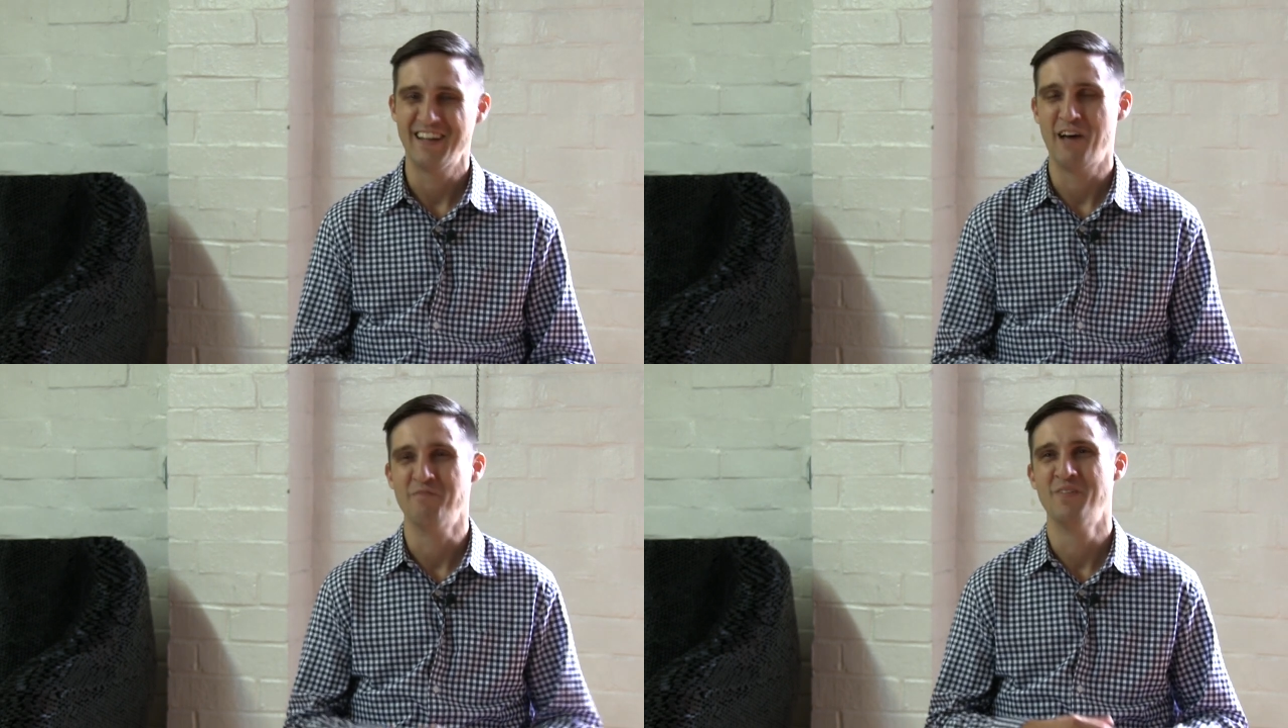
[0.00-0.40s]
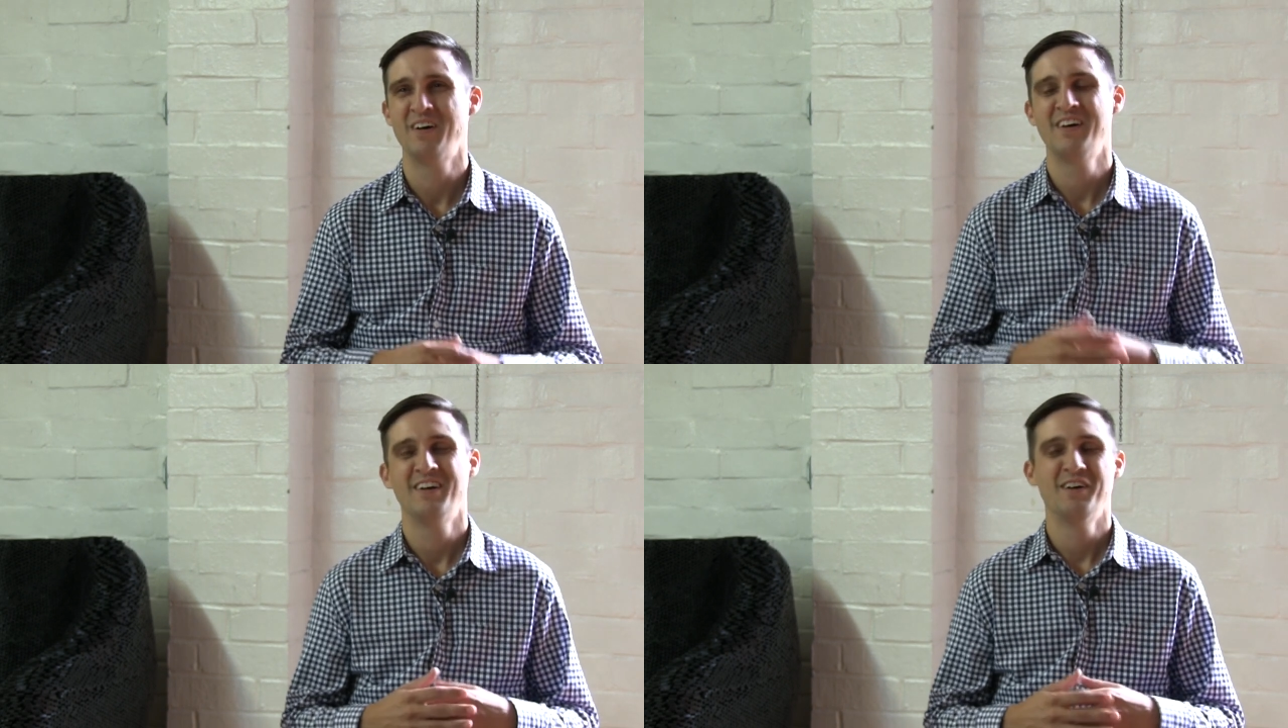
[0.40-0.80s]
I'm
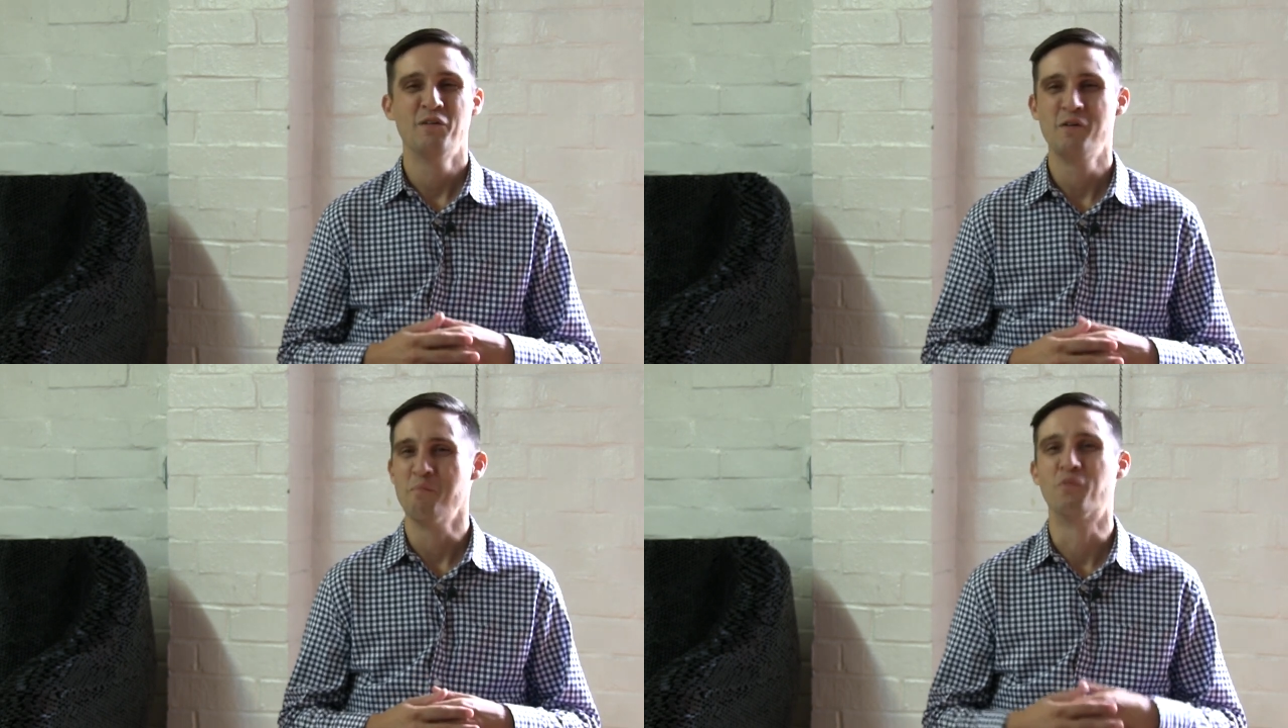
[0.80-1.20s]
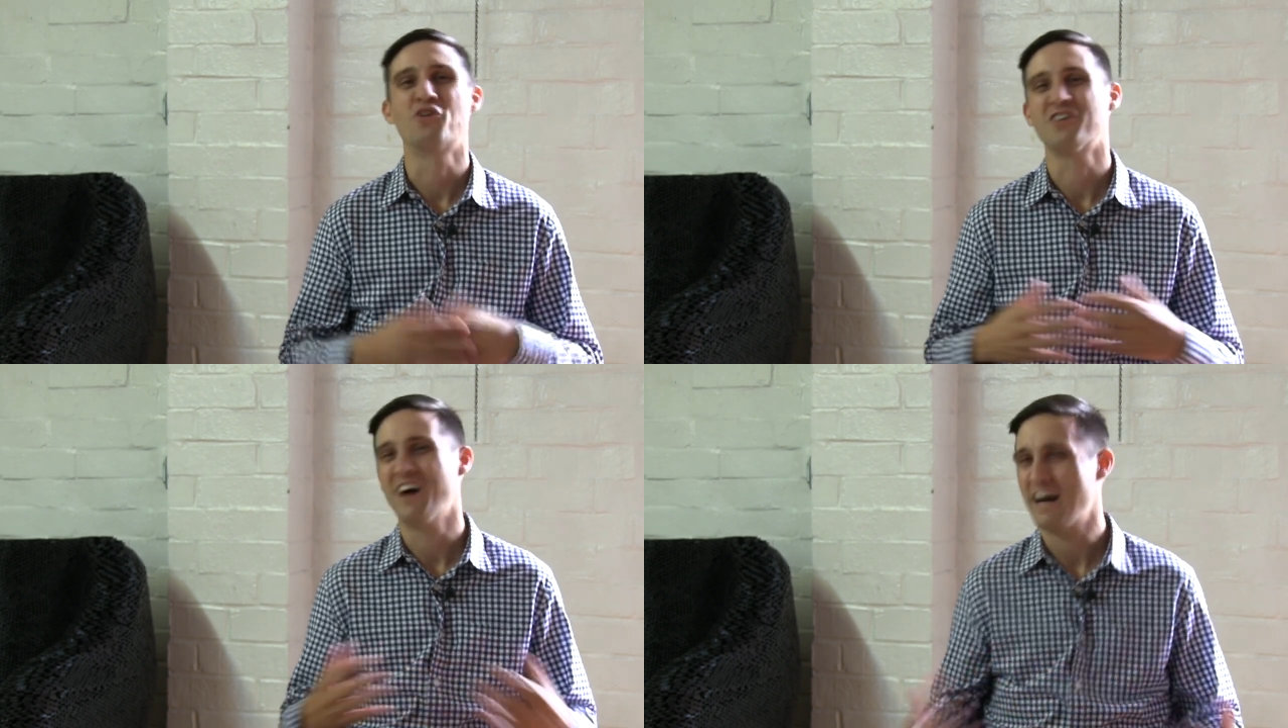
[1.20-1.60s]

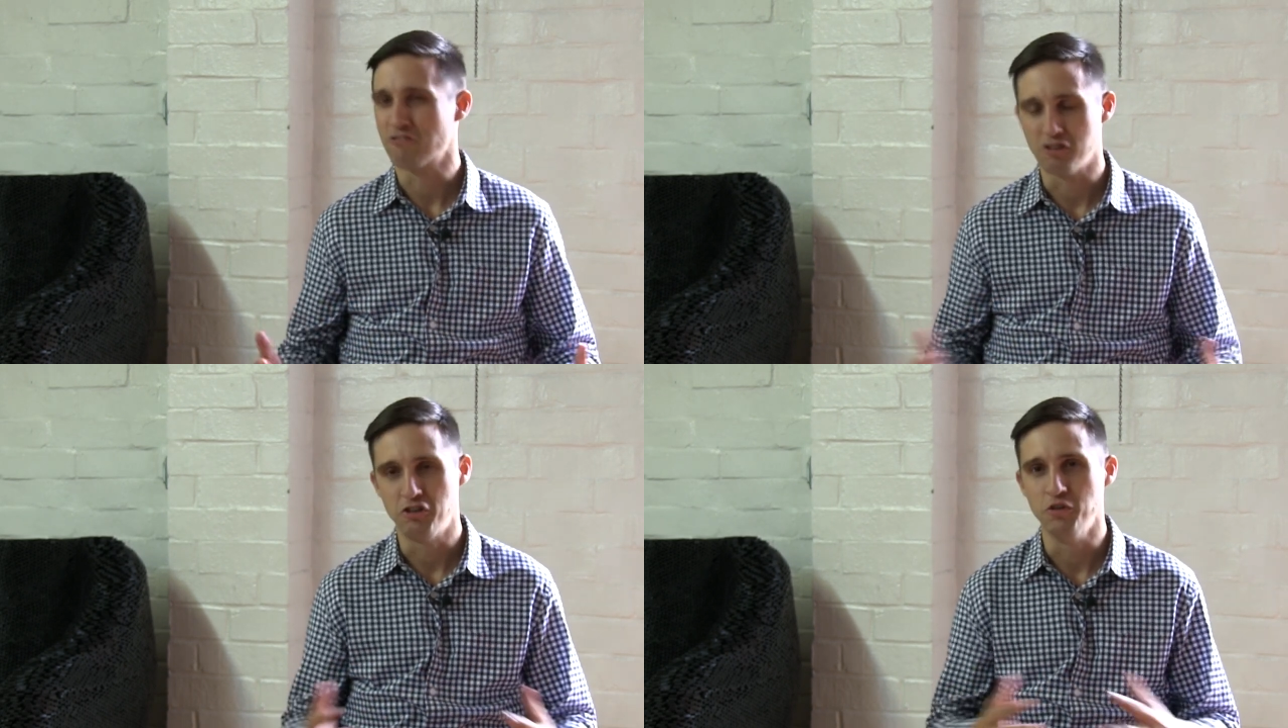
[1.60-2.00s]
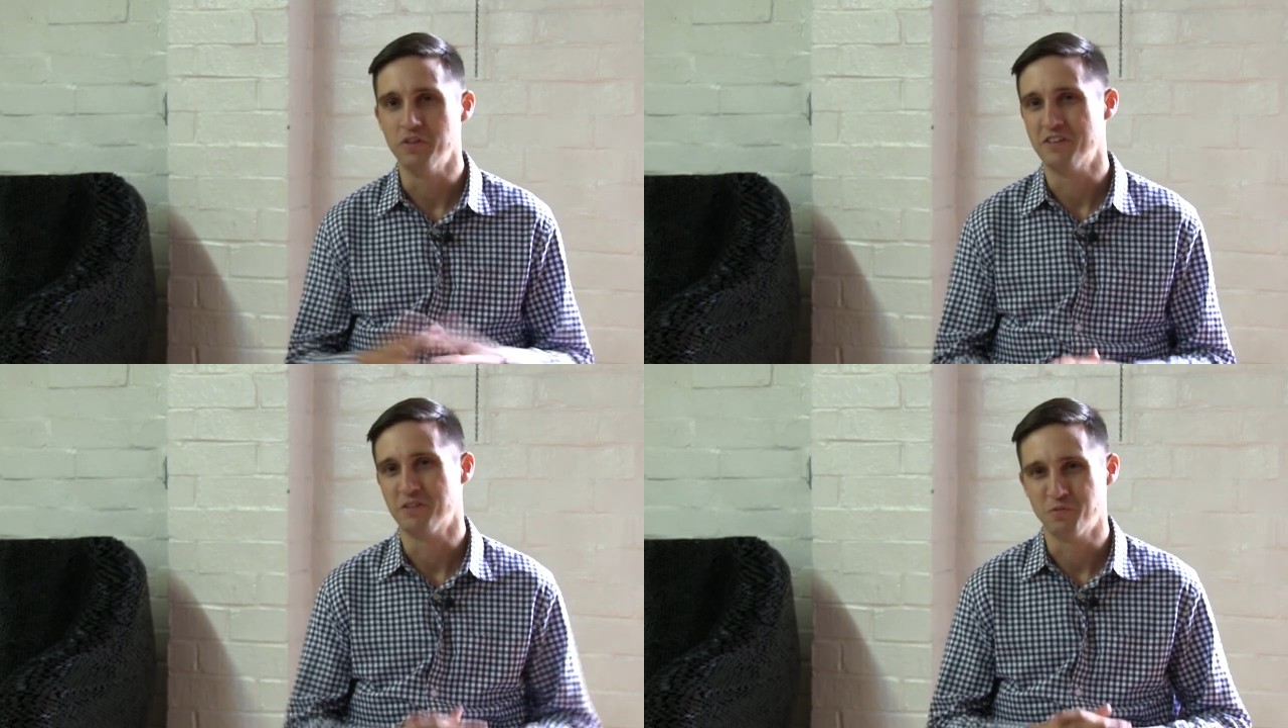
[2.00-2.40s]
borderline
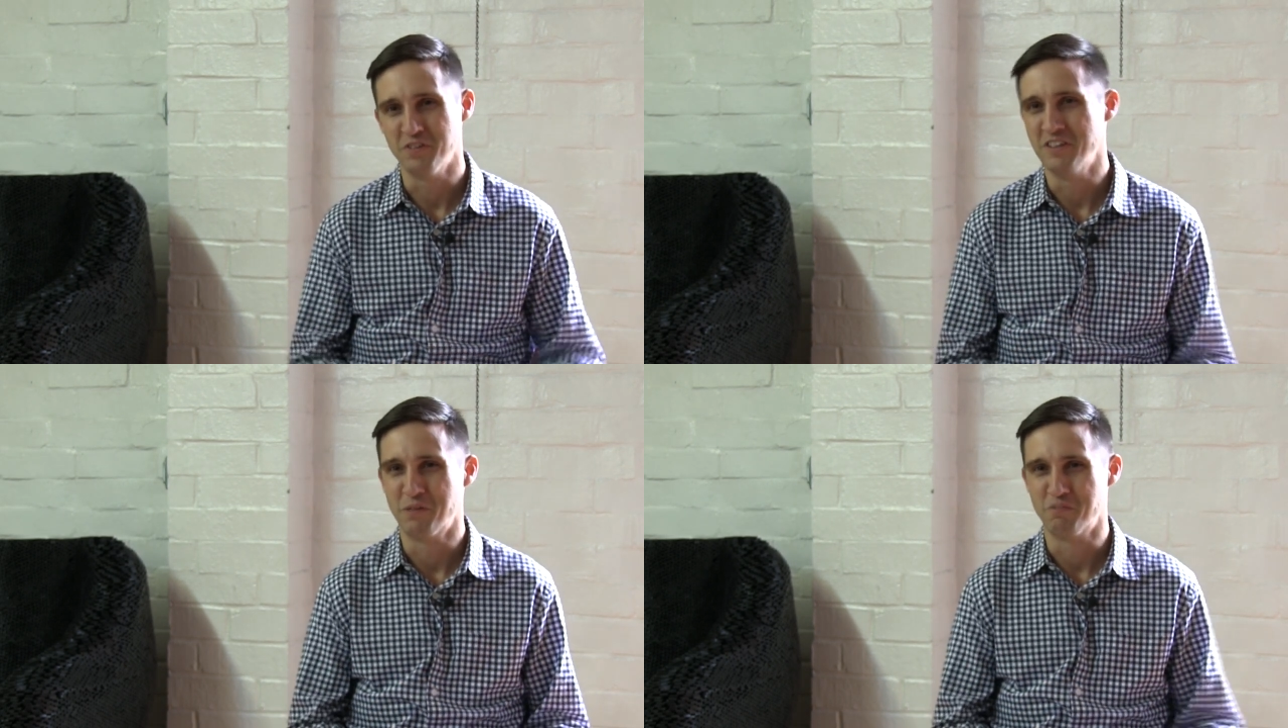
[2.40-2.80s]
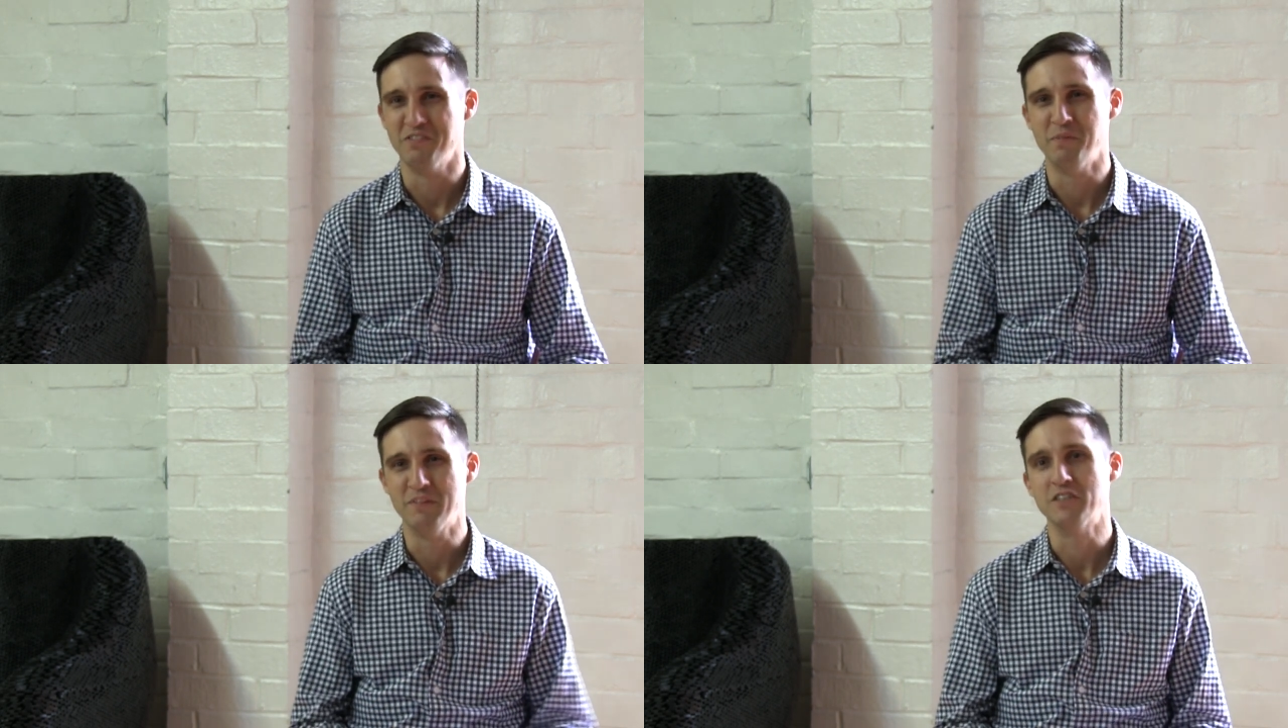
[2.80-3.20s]
gratuitous with the number
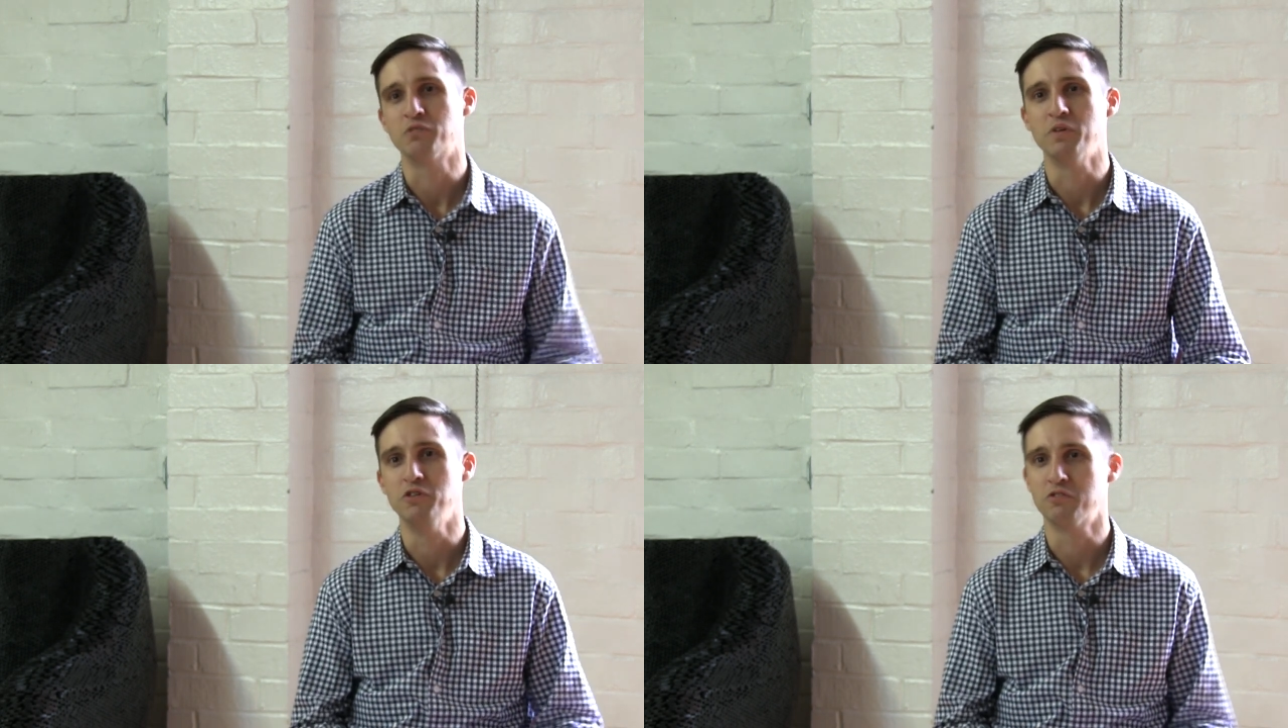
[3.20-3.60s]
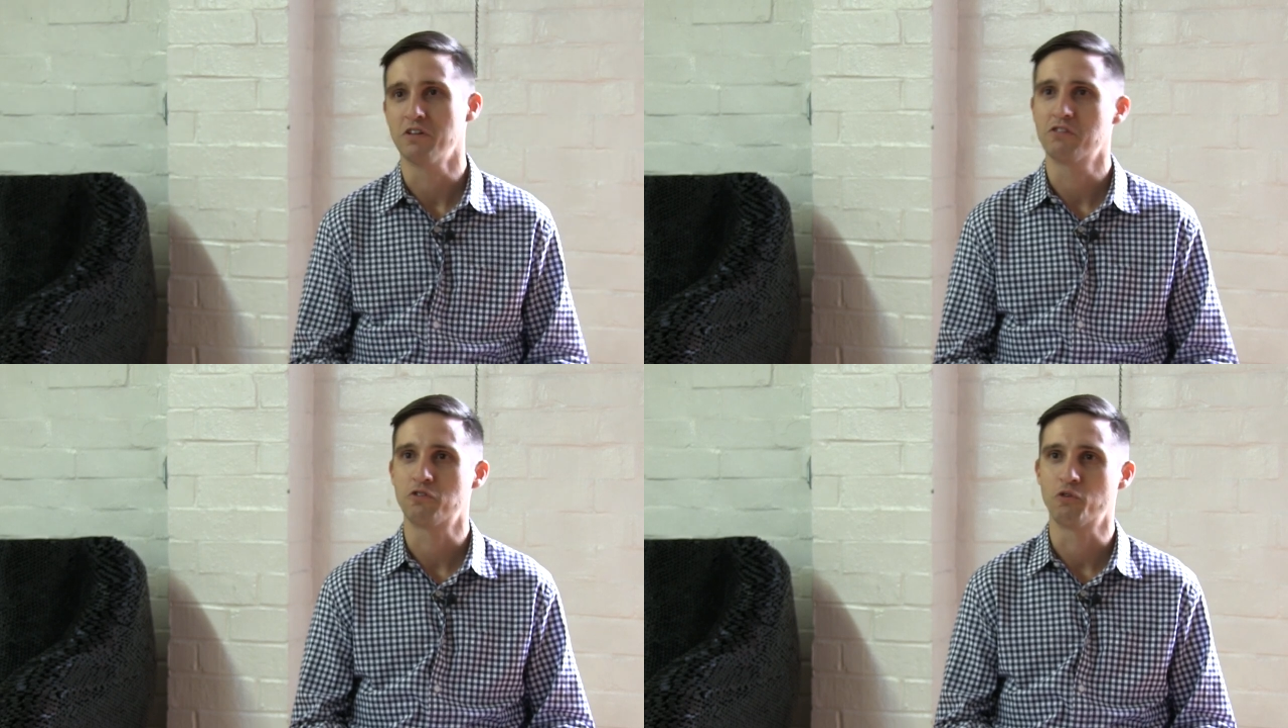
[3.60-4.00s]
of images we use
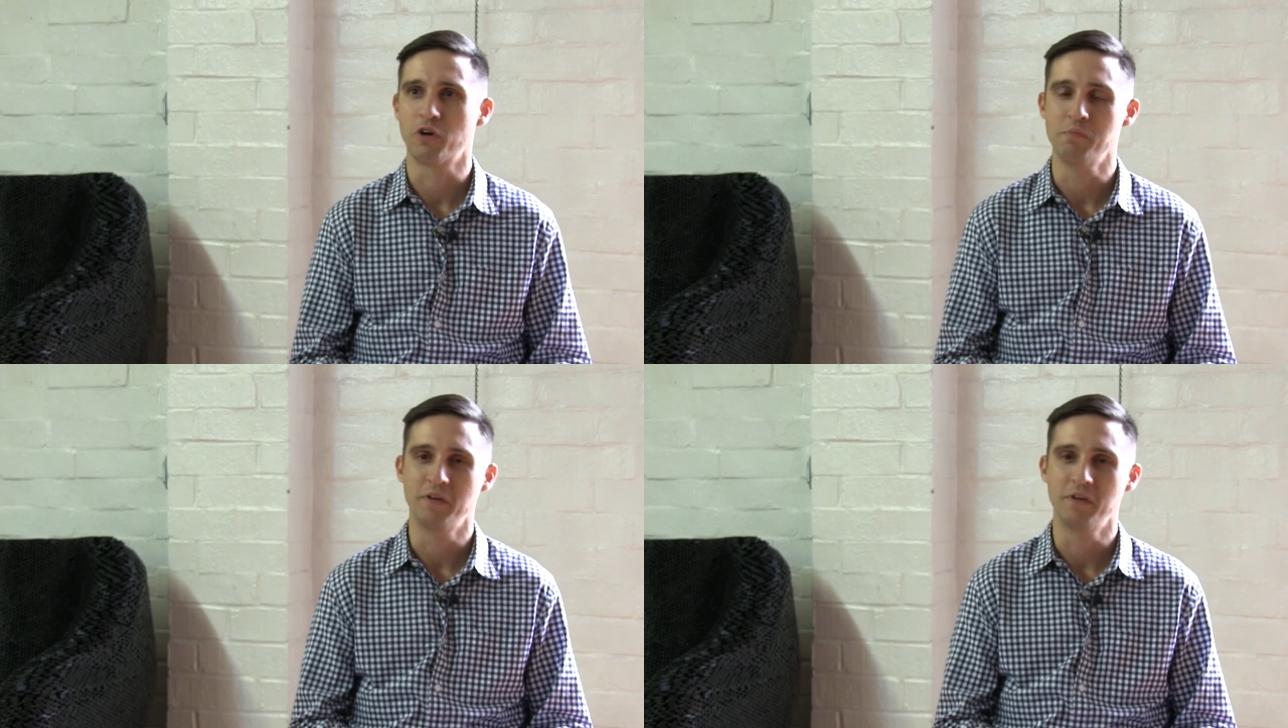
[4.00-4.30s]
in the story,